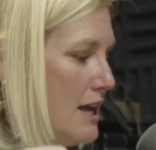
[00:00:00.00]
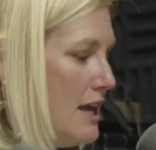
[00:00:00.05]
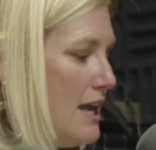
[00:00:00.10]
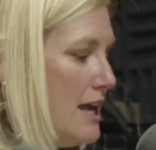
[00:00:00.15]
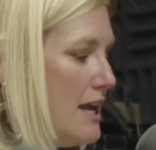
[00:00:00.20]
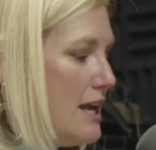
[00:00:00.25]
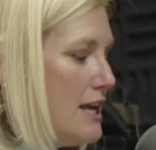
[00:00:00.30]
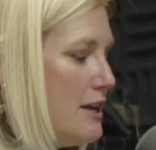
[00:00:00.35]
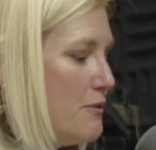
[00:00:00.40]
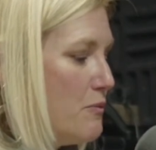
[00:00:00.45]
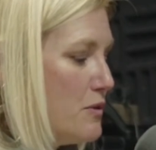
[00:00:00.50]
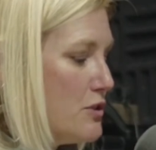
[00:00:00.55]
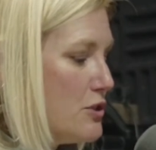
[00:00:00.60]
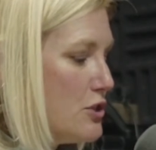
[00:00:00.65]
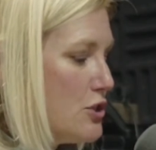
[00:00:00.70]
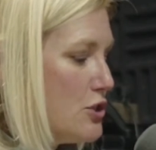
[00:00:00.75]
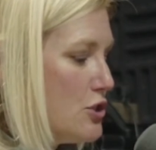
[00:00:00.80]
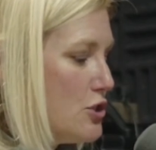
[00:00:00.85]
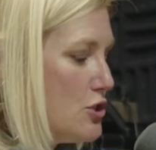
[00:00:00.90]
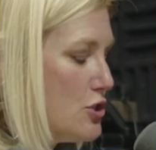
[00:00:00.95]
It was
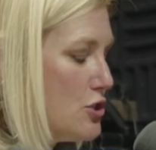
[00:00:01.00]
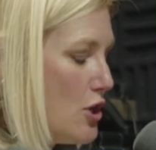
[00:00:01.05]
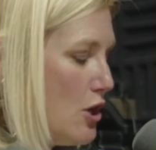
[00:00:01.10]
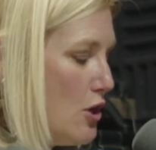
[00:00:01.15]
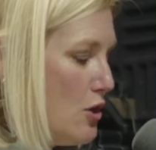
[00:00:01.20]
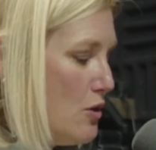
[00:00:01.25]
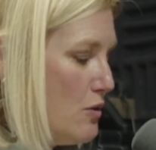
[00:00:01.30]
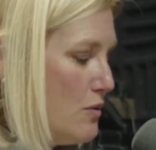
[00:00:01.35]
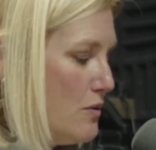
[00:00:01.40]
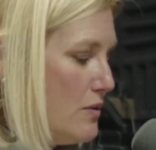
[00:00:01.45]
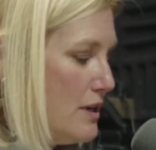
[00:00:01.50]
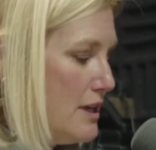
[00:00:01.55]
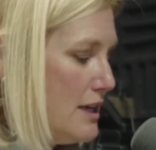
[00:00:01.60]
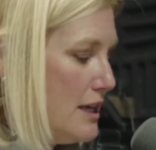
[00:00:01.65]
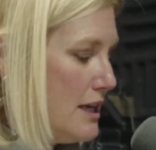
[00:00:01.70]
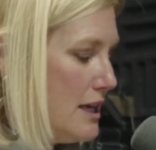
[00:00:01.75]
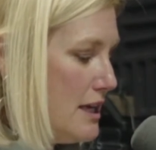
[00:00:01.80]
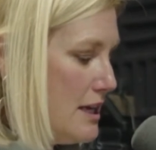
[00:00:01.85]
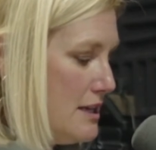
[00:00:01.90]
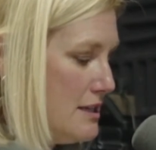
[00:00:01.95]
so
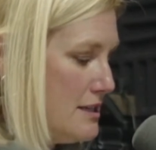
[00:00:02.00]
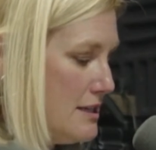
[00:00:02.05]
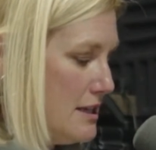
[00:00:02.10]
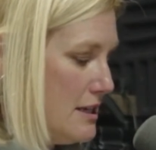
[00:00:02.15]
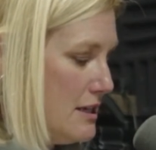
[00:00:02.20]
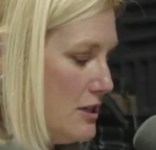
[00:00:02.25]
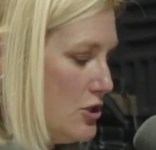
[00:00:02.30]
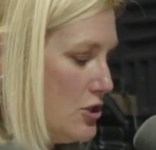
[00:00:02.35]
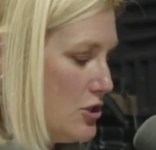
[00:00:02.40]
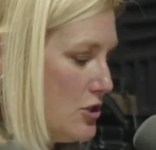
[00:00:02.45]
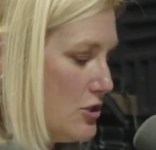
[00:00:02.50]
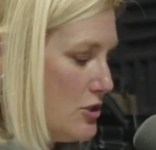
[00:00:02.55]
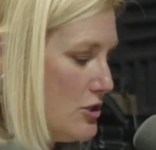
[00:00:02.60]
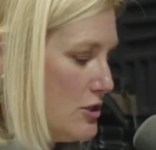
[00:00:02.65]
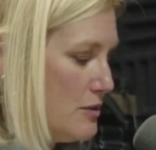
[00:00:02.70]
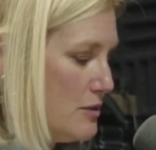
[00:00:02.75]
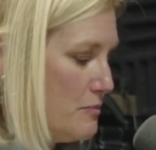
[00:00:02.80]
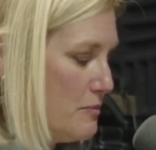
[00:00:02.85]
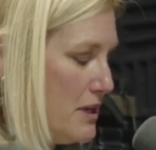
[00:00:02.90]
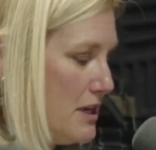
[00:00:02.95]
easy just to
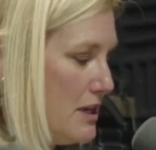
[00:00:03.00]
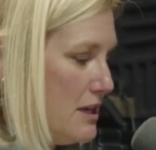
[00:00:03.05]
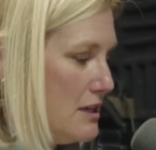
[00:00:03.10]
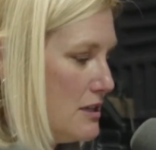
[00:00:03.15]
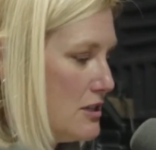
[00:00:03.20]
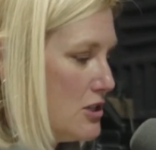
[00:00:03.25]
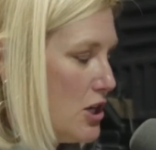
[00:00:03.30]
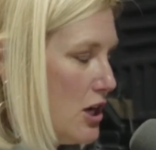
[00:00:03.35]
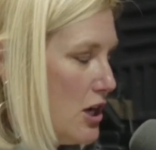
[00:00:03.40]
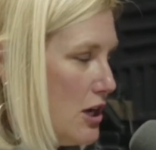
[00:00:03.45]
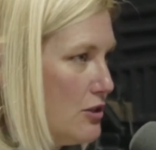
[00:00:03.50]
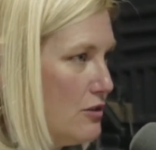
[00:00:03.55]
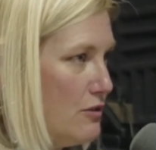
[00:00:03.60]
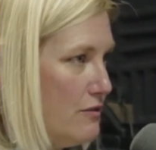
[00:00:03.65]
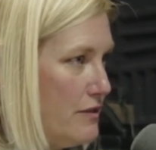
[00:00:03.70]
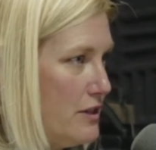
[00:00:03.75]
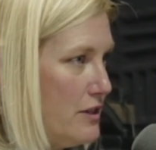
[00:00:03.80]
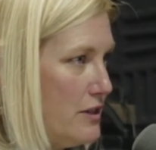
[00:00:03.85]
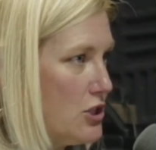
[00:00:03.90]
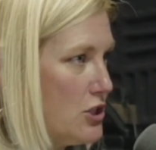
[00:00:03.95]
be tunnel
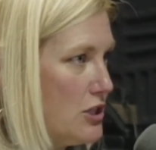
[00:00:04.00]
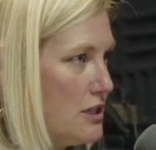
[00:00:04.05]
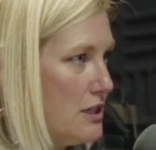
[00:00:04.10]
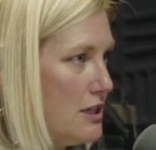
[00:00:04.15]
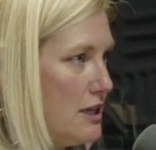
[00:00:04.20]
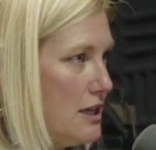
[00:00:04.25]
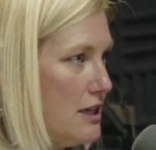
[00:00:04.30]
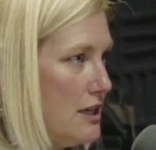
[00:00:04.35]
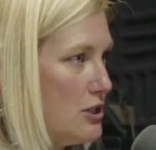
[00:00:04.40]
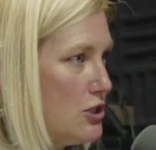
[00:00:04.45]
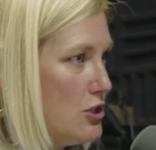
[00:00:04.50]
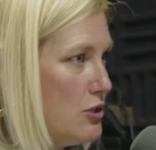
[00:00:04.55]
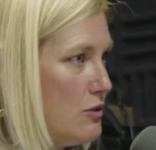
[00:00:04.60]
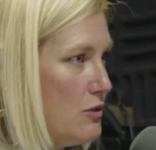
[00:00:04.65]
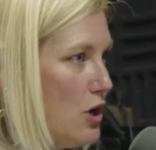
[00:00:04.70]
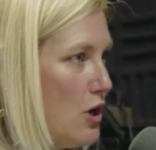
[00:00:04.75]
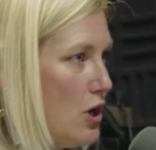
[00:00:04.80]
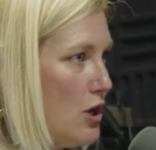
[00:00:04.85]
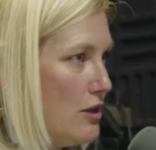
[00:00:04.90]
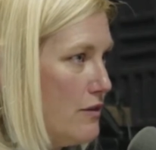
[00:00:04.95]
vision into
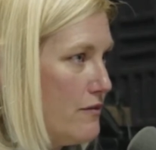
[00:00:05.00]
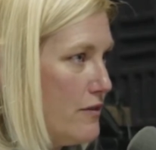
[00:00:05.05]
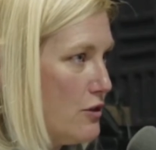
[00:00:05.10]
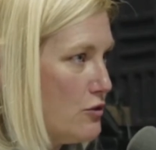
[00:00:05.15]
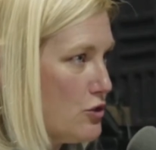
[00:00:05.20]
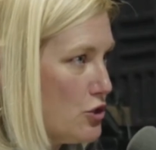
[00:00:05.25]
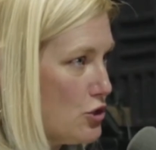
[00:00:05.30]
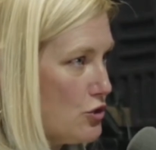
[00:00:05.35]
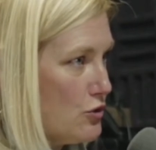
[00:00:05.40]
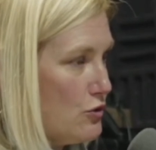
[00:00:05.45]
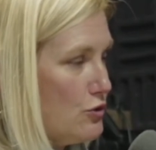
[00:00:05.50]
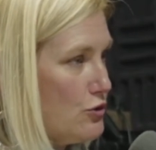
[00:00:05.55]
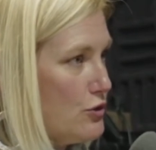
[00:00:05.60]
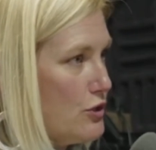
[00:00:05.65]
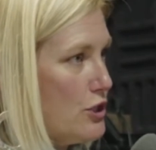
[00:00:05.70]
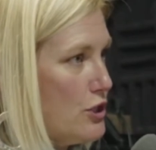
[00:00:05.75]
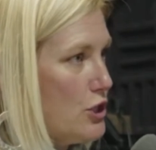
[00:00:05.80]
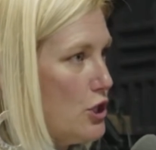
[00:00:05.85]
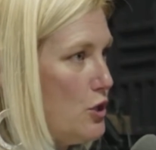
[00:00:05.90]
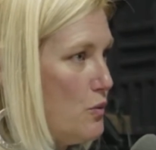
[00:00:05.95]
all of those
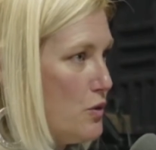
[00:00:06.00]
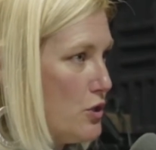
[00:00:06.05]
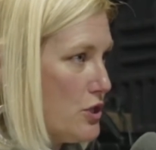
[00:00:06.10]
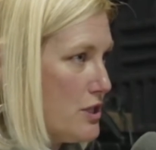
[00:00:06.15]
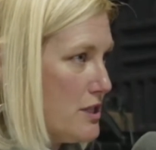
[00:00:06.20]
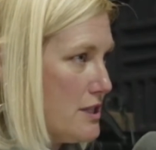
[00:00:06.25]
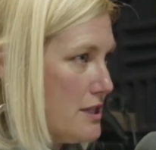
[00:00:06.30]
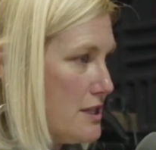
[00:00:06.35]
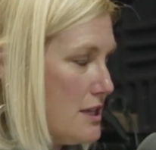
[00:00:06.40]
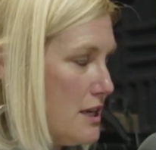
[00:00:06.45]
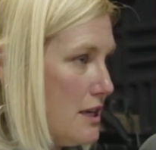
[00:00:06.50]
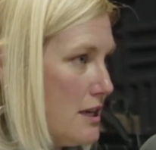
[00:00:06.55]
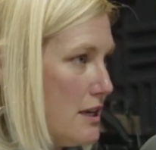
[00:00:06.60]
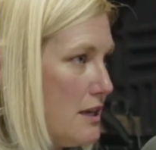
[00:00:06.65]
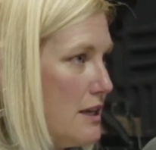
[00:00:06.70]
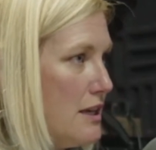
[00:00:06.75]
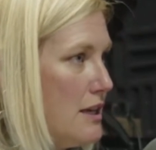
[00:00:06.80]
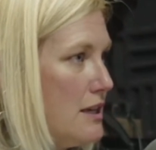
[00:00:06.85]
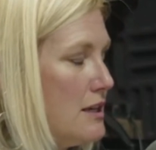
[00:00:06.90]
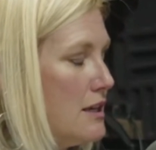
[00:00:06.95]
children who were sick
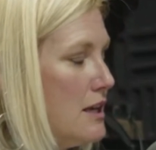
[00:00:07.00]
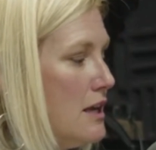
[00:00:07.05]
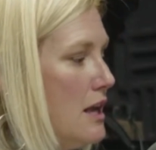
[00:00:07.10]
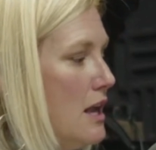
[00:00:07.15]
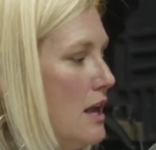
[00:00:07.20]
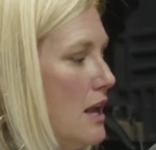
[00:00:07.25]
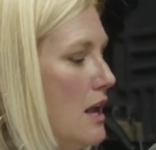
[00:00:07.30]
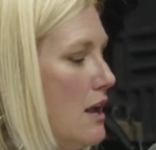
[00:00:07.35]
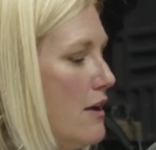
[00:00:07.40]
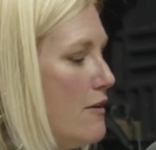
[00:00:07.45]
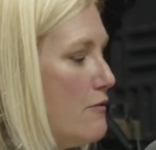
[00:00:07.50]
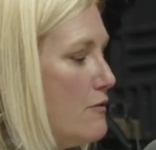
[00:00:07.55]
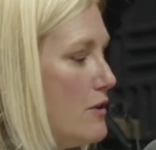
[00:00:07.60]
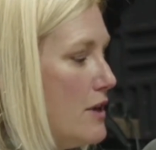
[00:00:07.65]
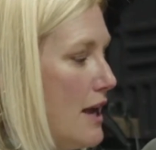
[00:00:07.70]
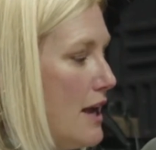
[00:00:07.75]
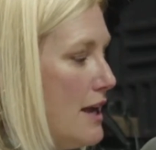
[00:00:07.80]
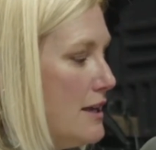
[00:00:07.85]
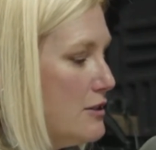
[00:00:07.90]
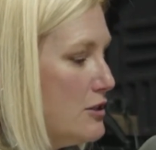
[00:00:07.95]
and
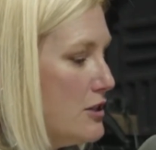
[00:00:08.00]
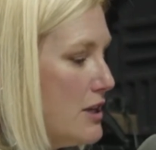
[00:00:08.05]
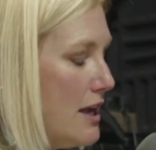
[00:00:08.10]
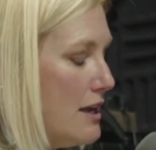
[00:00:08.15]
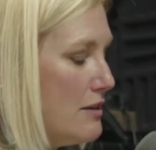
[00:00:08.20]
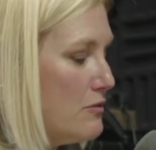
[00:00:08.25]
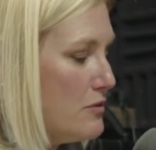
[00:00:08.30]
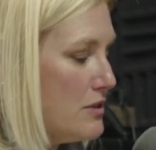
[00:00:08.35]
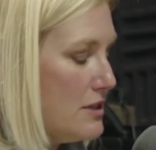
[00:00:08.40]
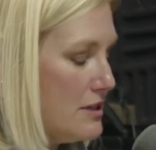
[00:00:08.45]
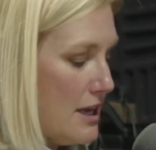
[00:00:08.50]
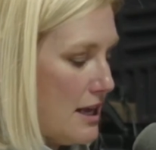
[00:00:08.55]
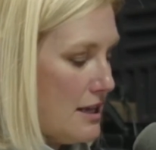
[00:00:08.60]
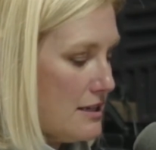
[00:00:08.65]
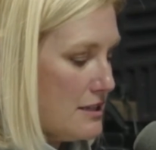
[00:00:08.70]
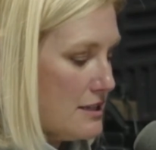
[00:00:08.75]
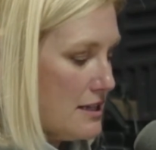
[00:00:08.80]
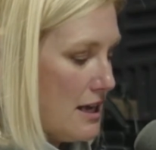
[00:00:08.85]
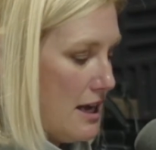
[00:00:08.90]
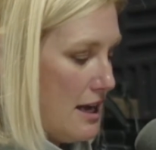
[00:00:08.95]

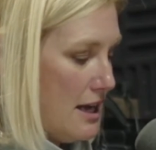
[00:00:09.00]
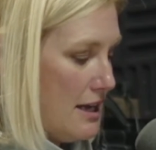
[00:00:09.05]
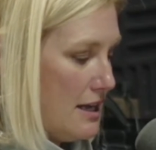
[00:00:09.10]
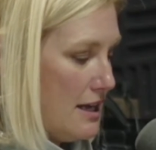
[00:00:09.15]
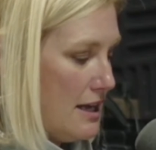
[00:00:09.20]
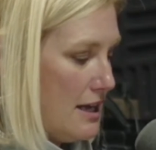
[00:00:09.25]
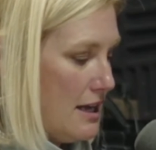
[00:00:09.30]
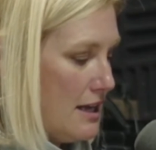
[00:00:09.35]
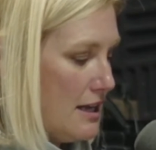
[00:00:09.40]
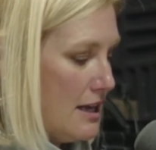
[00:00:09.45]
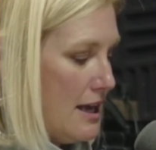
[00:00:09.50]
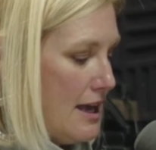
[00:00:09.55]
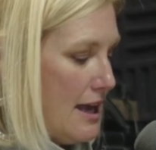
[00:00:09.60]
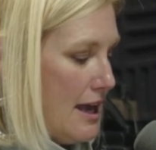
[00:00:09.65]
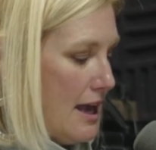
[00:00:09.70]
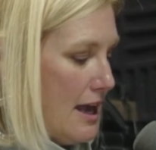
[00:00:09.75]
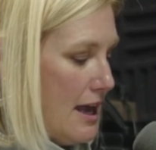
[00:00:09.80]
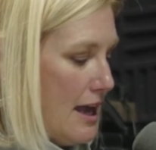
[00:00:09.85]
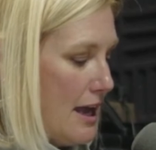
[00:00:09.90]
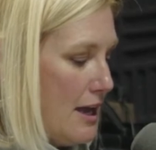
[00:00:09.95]
dying,
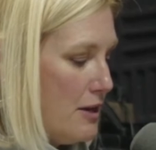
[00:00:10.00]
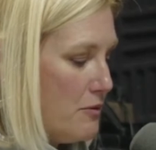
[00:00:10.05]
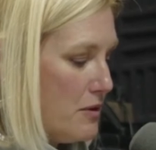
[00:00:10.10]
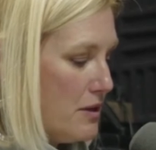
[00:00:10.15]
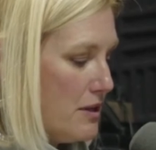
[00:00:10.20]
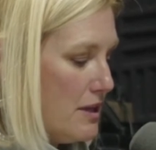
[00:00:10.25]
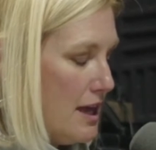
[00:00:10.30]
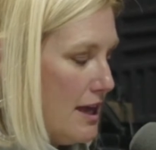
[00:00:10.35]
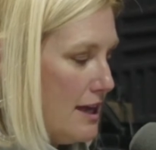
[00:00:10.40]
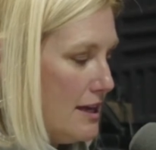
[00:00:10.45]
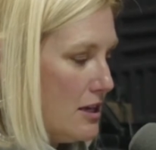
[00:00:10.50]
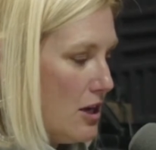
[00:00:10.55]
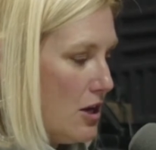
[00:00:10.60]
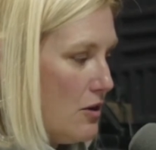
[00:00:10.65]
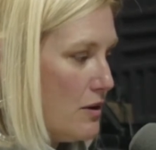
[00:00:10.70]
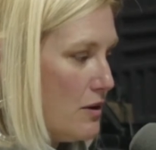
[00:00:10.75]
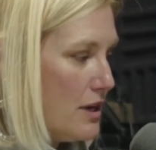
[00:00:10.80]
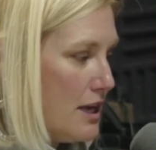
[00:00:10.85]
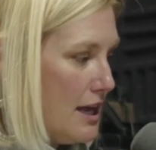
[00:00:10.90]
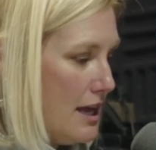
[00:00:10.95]
and we're like,
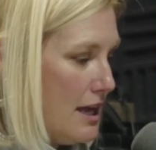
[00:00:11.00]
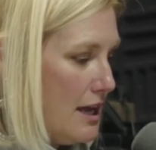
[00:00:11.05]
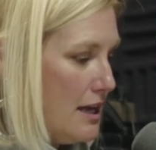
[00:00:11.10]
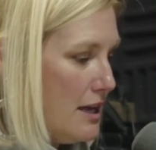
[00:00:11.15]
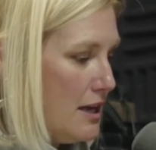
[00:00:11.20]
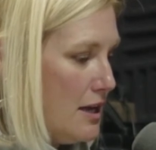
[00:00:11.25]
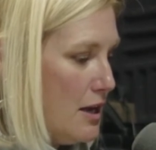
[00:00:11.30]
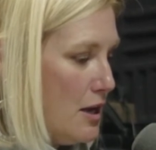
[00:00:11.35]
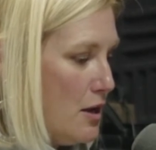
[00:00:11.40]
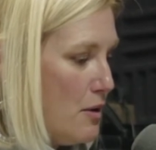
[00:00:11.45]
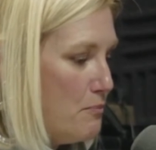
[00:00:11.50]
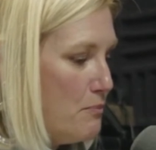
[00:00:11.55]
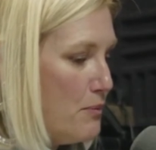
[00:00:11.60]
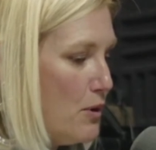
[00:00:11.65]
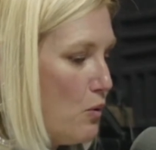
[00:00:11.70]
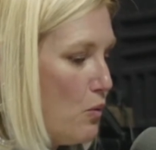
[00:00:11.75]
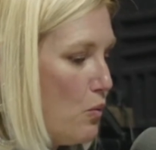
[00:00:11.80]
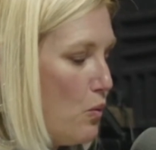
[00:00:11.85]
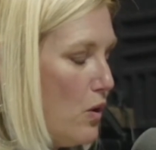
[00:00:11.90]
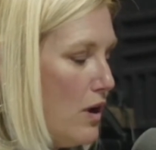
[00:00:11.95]
okay,
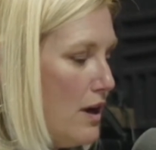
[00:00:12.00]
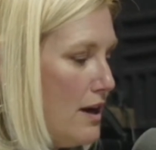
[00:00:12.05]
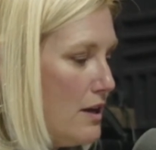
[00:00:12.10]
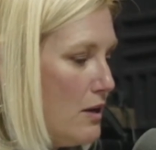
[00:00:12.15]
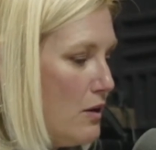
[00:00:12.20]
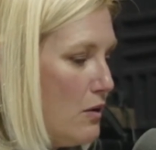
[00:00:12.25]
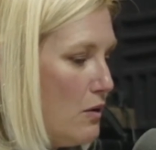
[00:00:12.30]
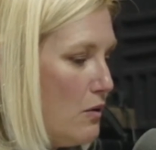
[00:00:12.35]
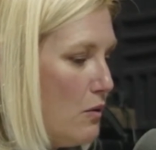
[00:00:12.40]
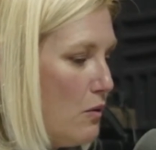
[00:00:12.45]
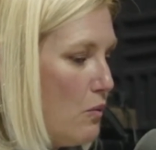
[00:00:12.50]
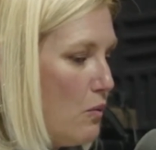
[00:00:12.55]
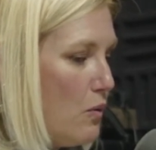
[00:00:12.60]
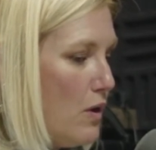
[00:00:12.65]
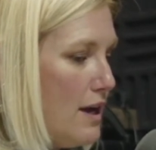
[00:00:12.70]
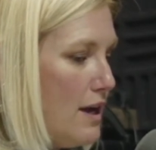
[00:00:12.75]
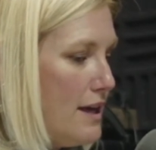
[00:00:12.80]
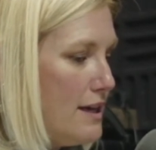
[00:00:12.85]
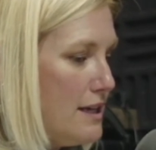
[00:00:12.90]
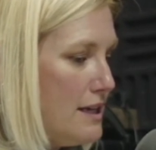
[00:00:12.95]
but
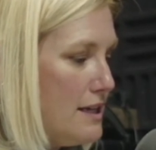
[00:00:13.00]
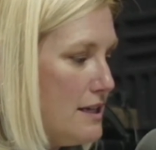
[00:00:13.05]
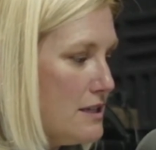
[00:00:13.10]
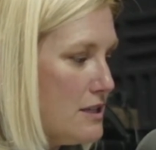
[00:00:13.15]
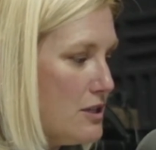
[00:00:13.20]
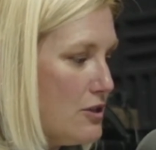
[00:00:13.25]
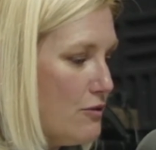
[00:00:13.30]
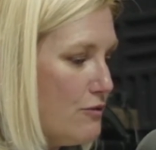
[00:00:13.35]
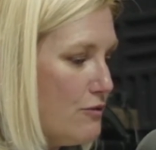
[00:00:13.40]
what is the